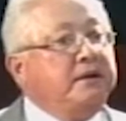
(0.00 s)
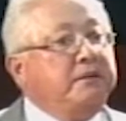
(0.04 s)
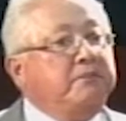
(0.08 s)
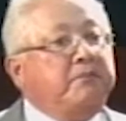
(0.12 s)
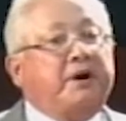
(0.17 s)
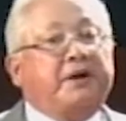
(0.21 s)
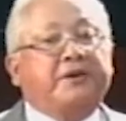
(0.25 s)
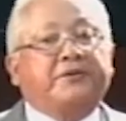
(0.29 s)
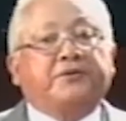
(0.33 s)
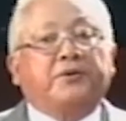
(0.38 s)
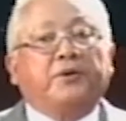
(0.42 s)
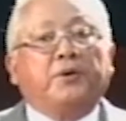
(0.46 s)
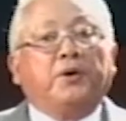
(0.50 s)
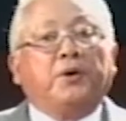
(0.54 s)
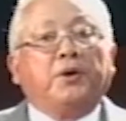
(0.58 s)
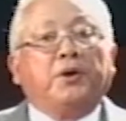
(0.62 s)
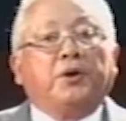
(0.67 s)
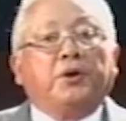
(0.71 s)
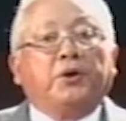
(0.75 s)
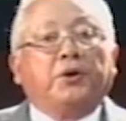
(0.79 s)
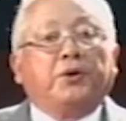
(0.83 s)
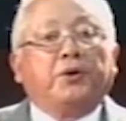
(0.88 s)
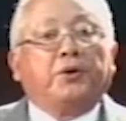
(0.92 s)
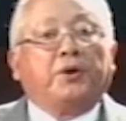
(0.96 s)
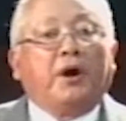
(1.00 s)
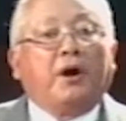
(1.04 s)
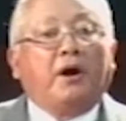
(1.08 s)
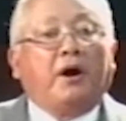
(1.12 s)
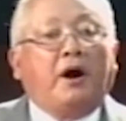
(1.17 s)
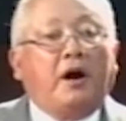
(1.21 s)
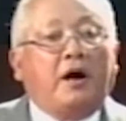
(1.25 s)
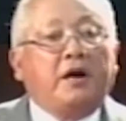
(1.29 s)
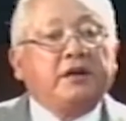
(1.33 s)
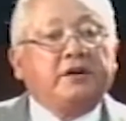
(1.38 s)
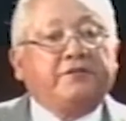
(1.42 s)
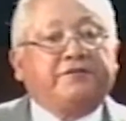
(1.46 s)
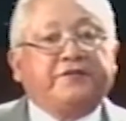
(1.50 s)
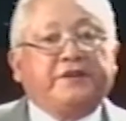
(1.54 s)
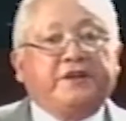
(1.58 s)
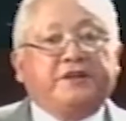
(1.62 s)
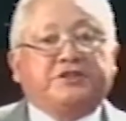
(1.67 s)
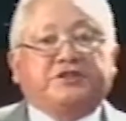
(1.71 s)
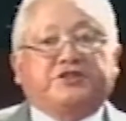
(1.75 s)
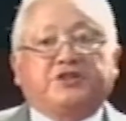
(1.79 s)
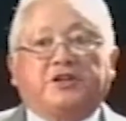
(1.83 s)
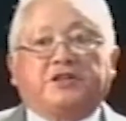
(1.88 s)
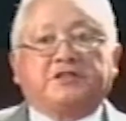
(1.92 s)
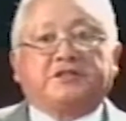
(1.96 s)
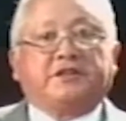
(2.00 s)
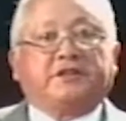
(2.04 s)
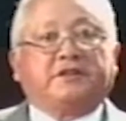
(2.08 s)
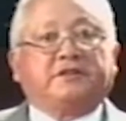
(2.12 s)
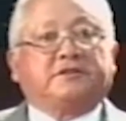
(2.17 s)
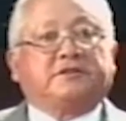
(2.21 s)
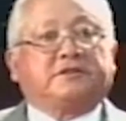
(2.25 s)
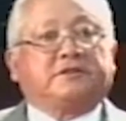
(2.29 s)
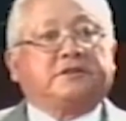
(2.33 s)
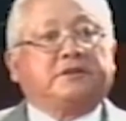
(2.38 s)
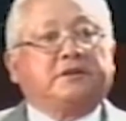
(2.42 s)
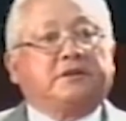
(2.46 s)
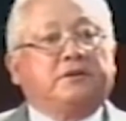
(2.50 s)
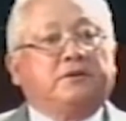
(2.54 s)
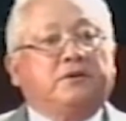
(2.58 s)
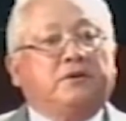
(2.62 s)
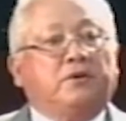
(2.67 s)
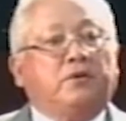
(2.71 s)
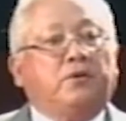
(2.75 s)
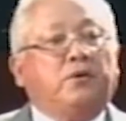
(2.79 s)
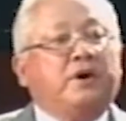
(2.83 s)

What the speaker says: but all of these judges who